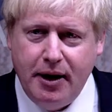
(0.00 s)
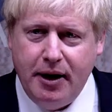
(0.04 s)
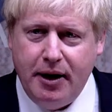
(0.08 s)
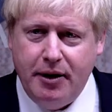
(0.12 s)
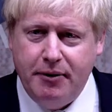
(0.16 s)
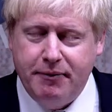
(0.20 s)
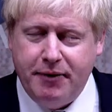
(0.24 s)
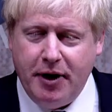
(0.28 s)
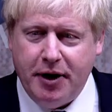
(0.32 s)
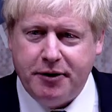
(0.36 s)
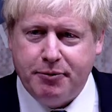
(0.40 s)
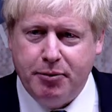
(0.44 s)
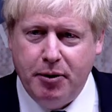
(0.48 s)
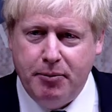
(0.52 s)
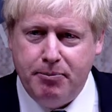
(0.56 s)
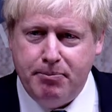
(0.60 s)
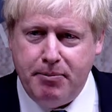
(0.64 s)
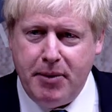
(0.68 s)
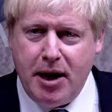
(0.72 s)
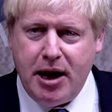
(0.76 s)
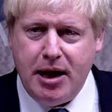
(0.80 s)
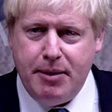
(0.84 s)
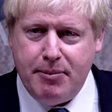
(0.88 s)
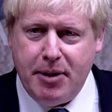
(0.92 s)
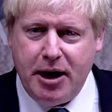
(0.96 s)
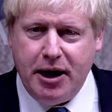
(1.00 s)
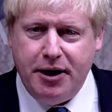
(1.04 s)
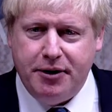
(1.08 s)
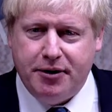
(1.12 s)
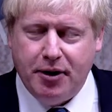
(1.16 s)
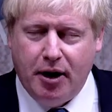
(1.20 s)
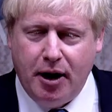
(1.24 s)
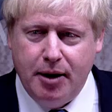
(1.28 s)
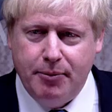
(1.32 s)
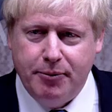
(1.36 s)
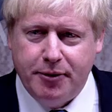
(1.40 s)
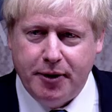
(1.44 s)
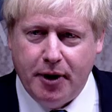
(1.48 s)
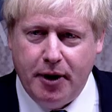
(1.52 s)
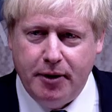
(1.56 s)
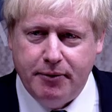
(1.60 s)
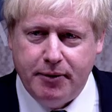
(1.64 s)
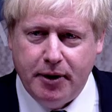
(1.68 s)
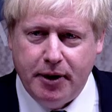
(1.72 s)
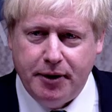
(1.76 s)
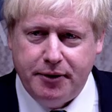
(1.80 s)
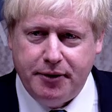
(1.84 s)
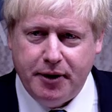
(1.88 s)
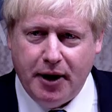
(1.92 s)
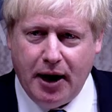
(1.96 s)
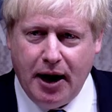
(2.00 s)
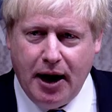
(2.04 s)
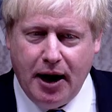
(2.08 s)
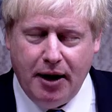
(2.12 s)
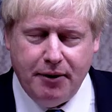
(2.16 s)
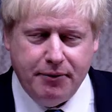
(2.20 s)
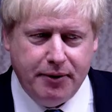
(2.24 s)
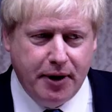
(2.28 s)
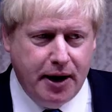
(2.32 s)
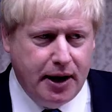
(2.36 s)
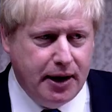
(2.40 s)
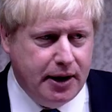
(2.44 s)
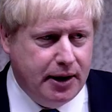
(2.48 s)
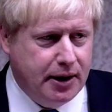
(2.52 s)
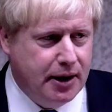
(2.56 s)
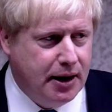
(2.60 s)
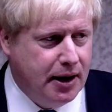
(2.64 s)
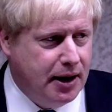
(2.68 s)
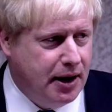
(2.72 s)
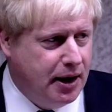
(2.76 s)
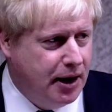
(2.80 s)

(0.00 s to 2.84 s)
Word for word: investment many, many times over to have a,